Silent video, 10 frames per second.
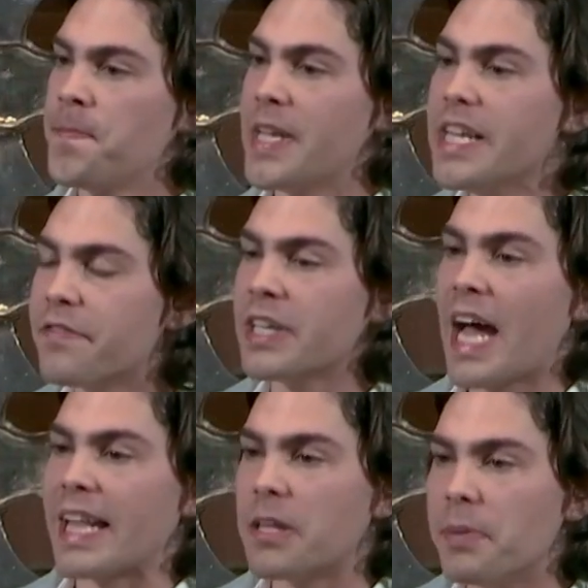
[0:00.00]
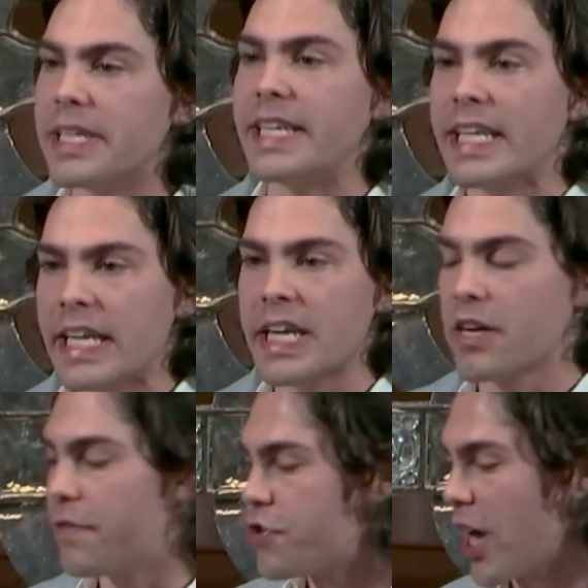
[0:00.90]
Even at the beginning
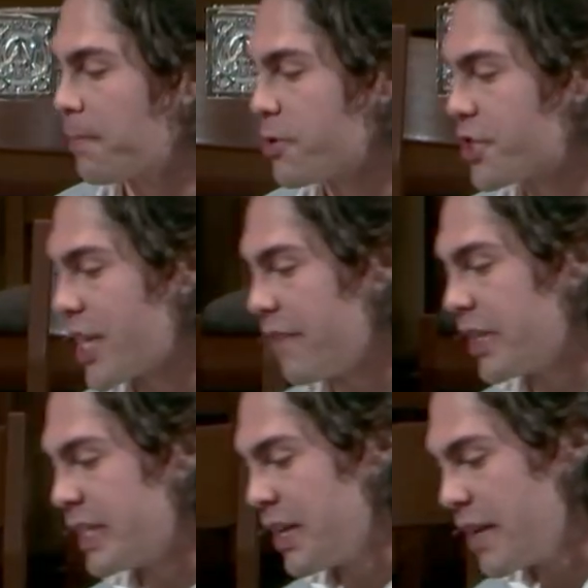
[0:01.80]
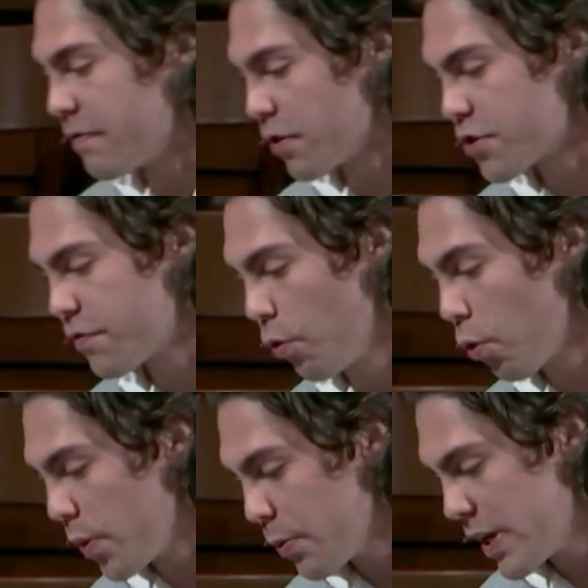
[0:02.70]
of chapter 7, in verse
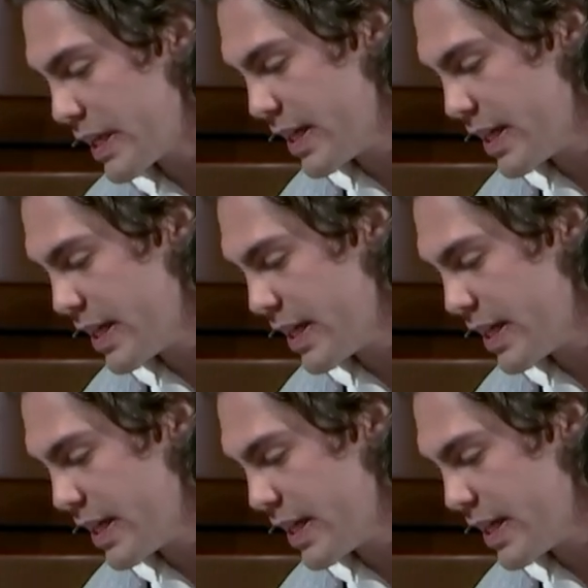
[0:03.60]
4, we read